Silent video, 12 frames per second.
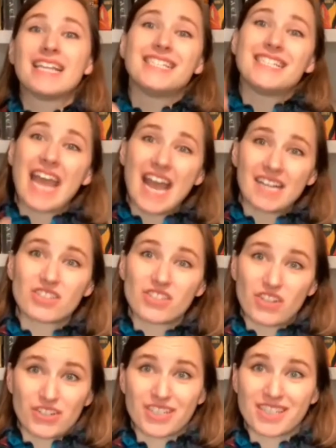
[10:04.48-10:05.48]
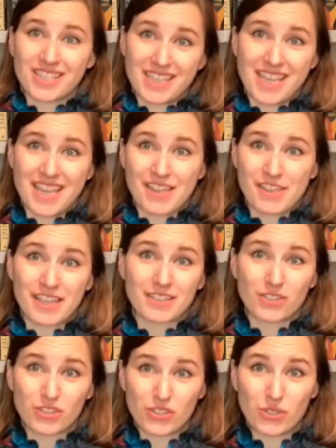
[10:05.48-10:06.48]
dad started seeing
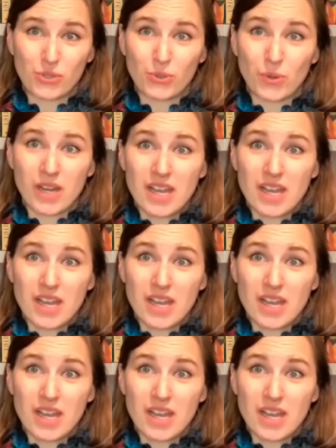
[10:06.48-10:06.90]
things too.